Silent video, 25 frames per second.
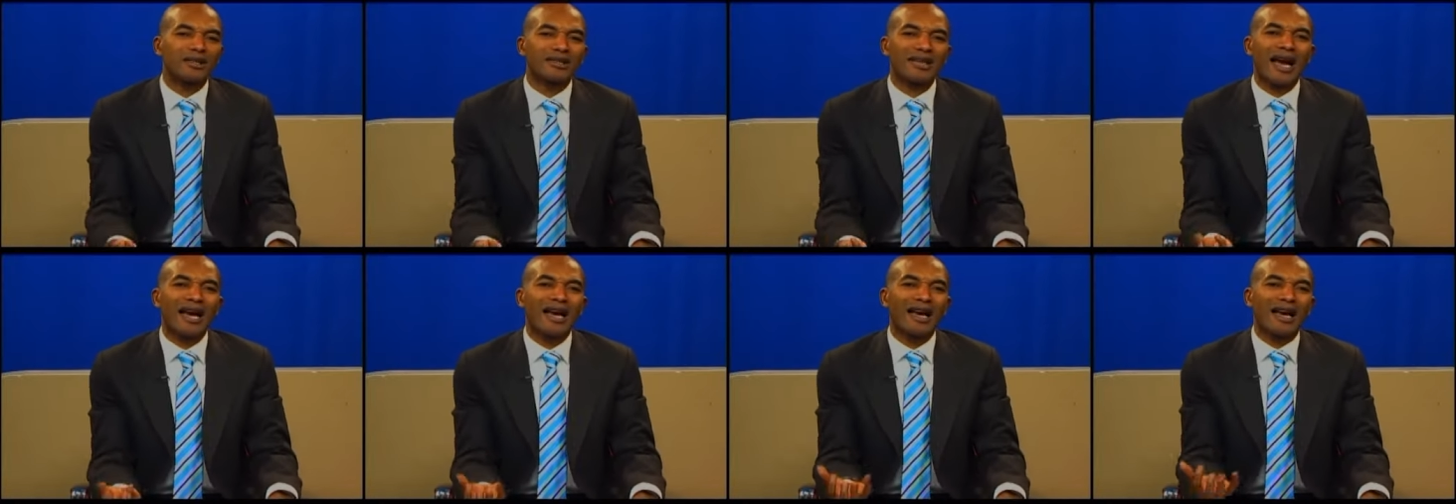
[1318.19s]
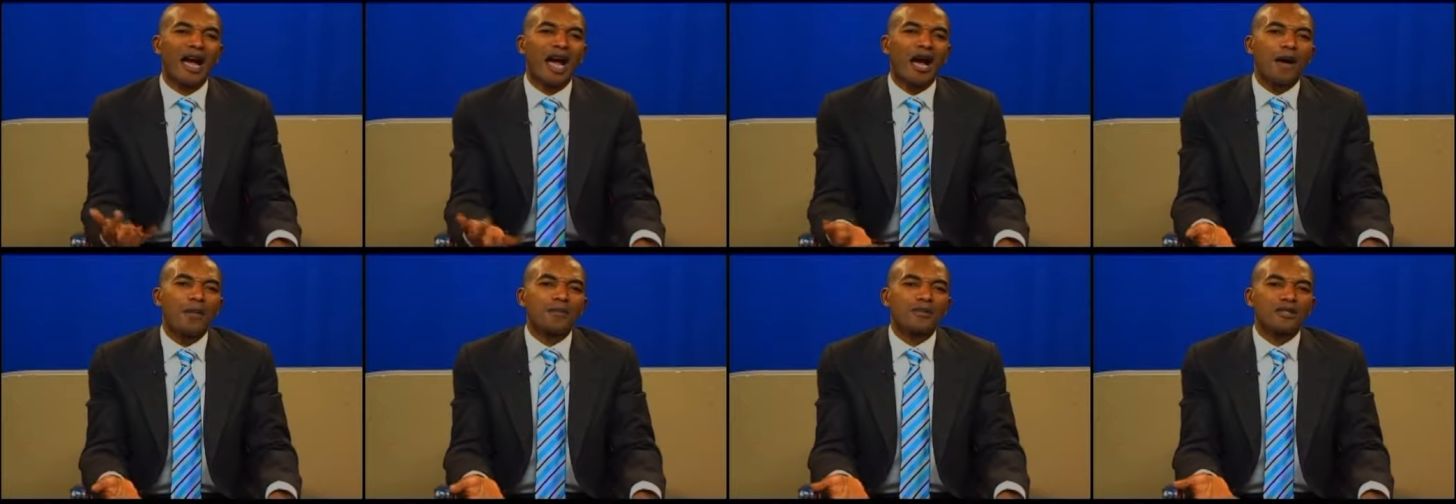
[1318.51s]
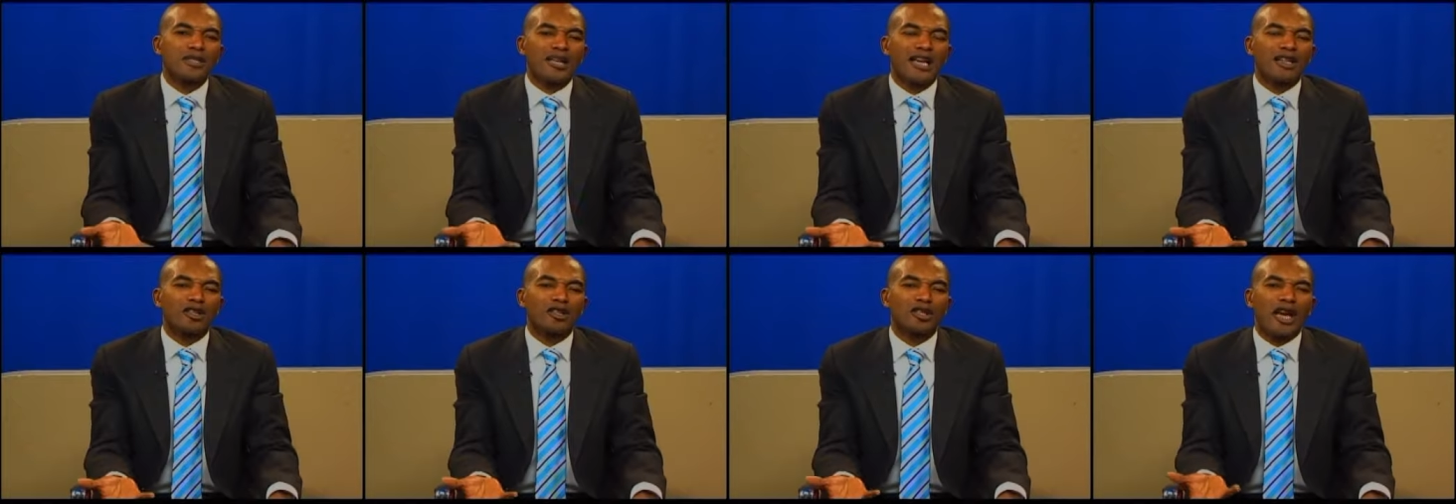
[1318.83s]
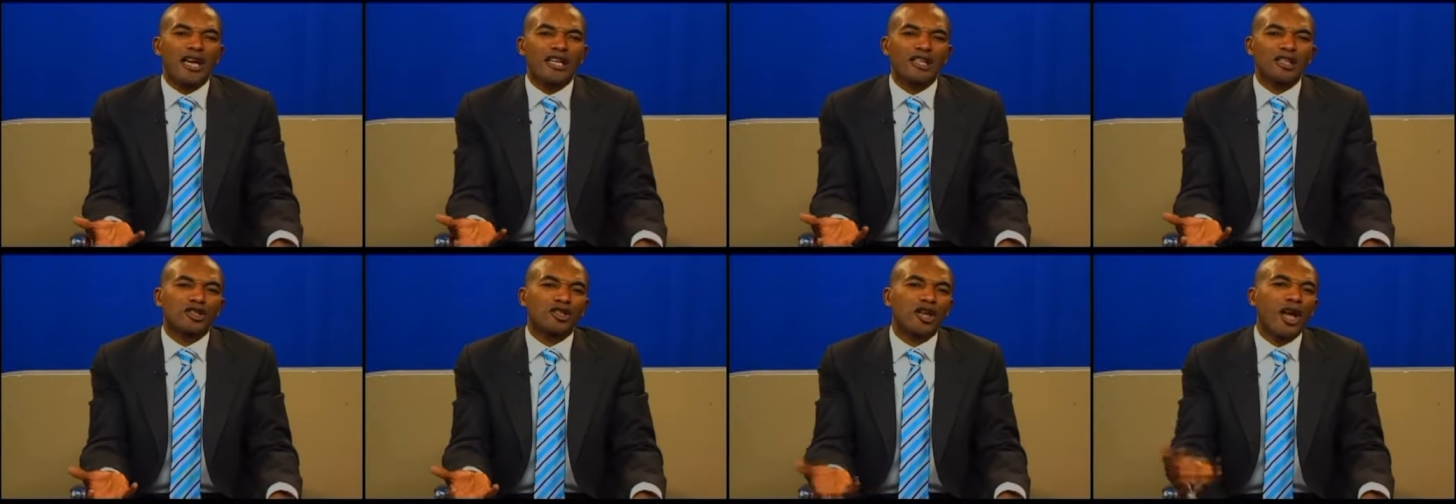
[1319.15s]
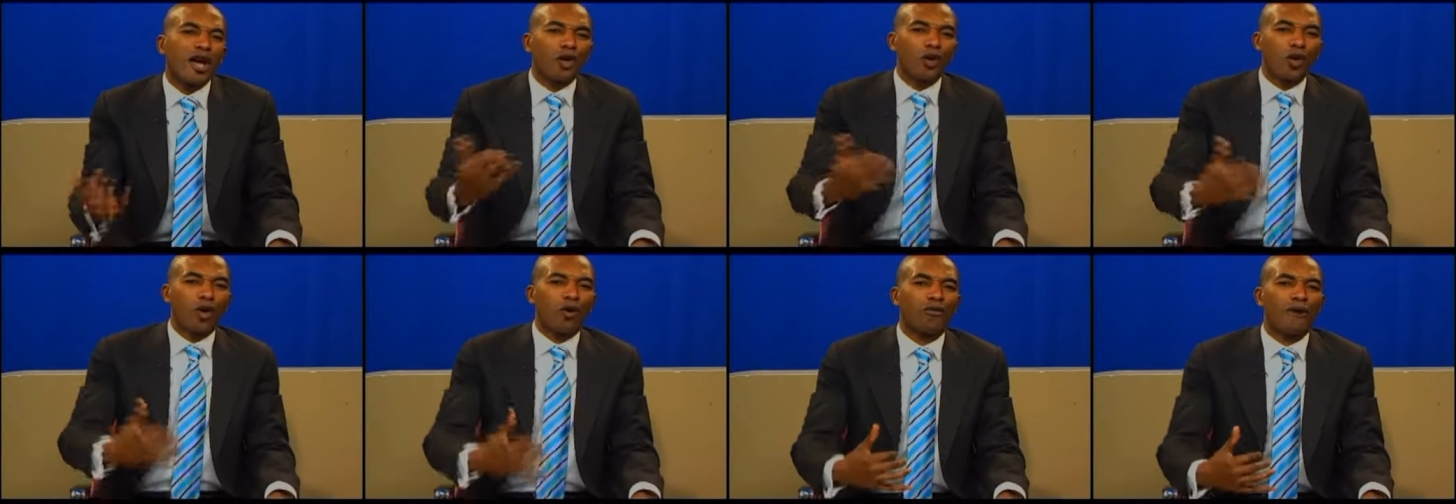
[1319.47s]
that comes and, and
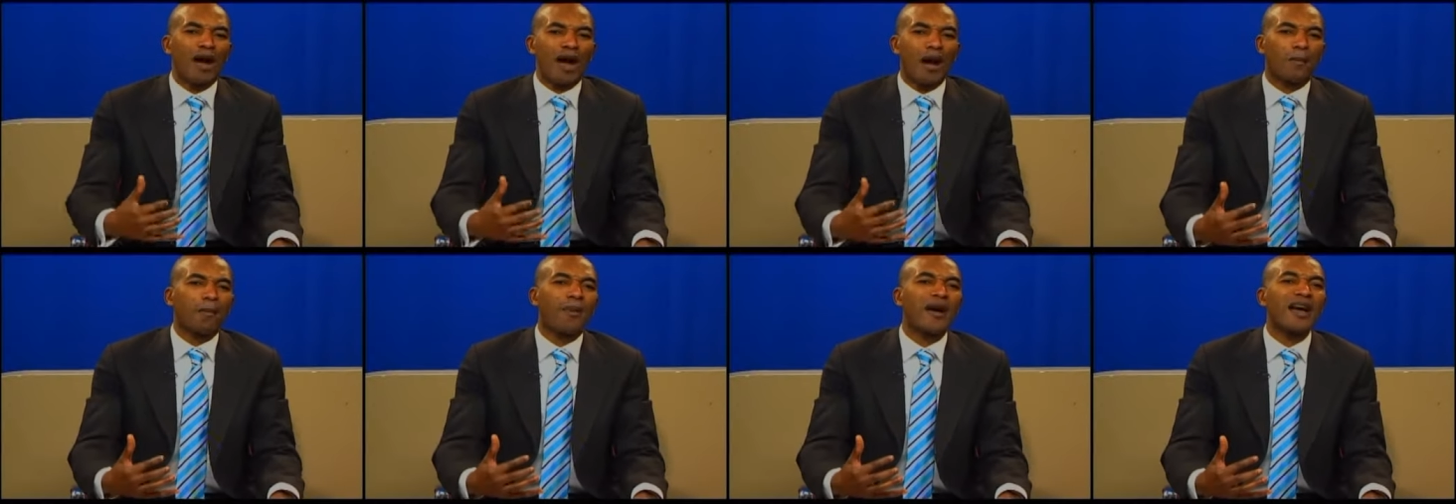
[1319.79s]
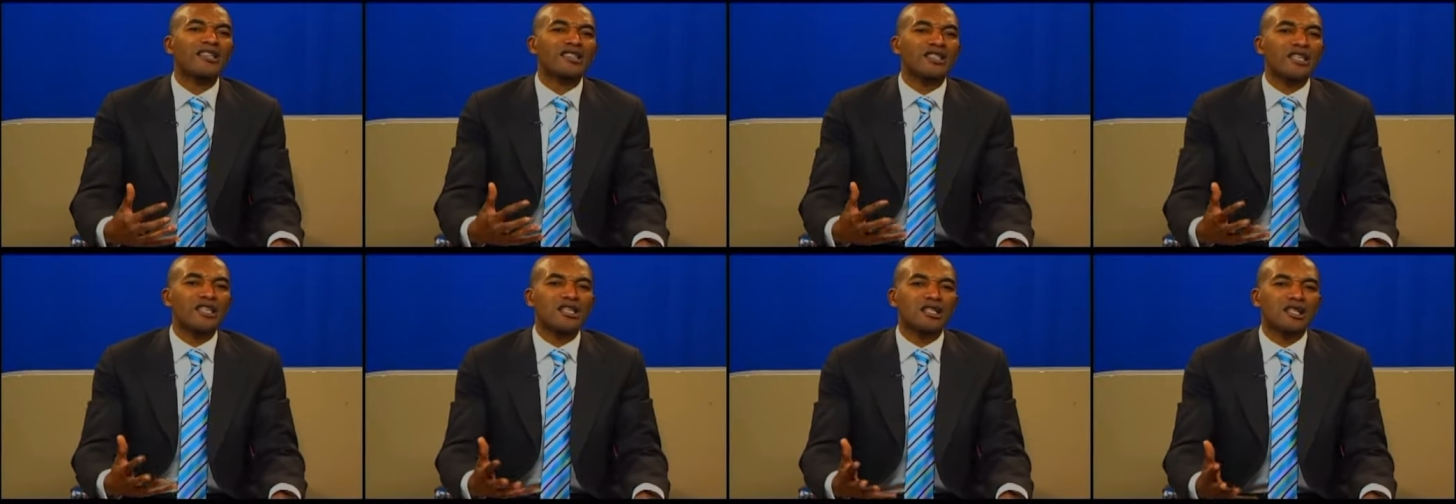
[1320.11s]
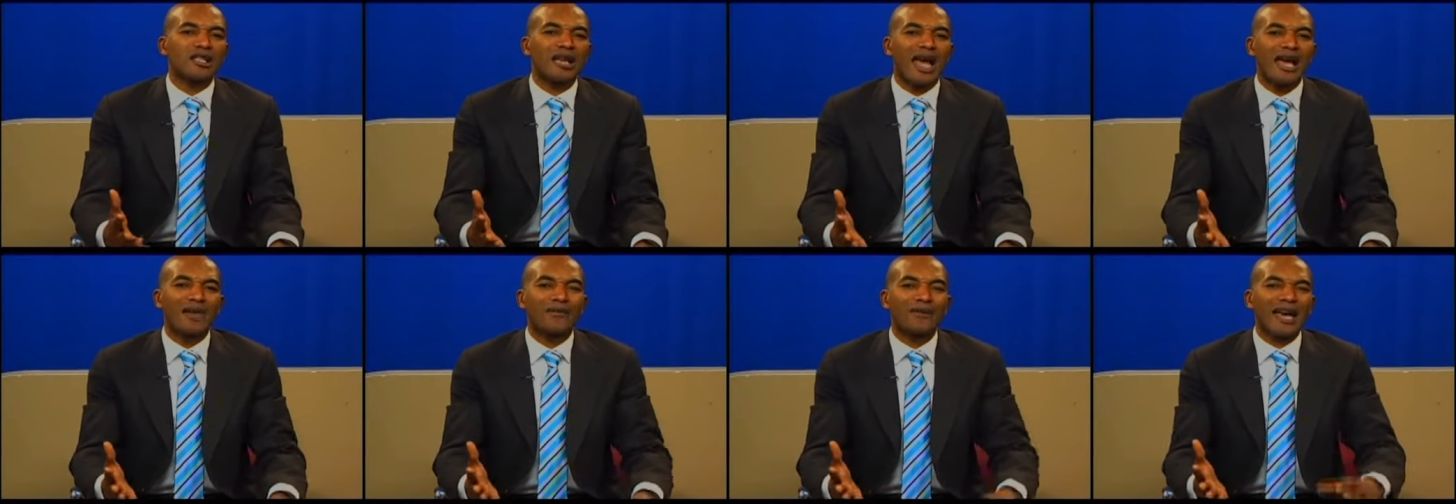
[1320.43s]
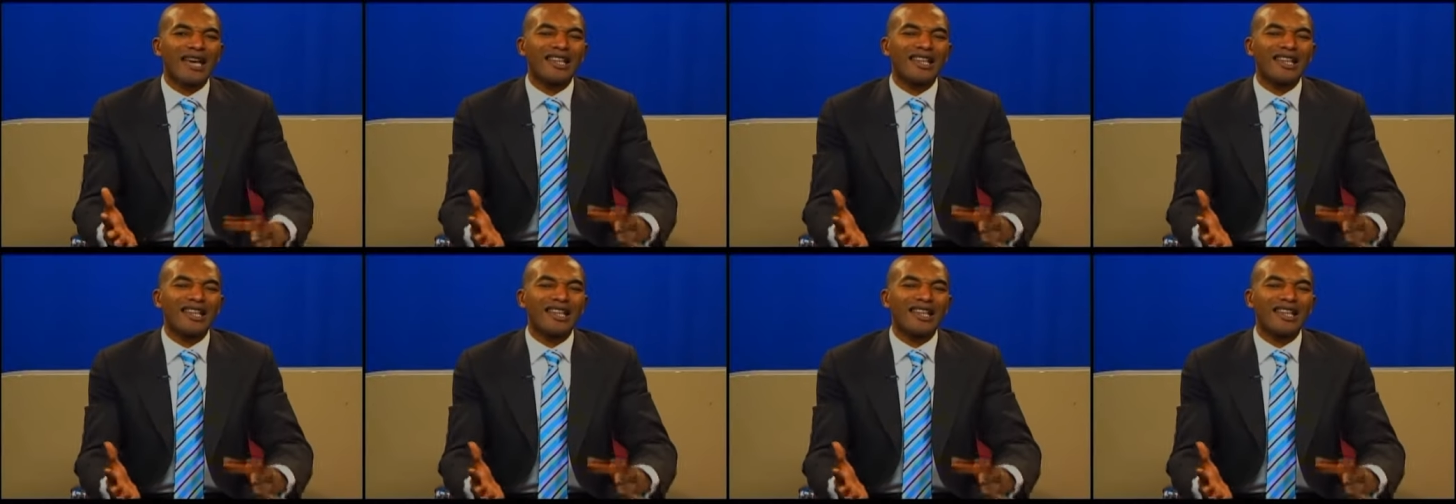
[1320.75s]
take over a person's life,